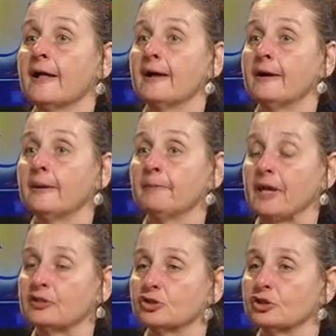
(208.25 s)

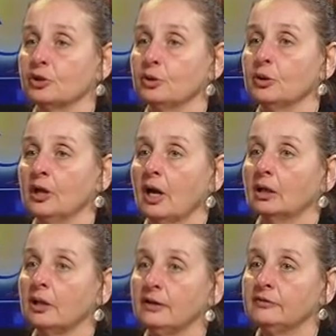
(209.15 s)
And so
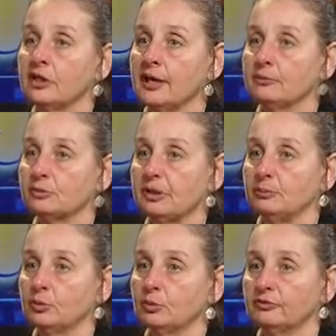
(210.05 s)
a lot of times
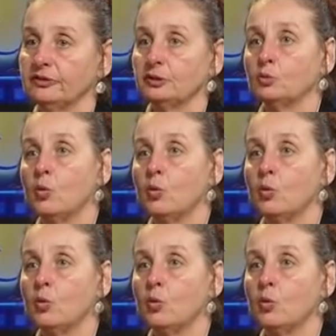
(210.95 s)
people will feel,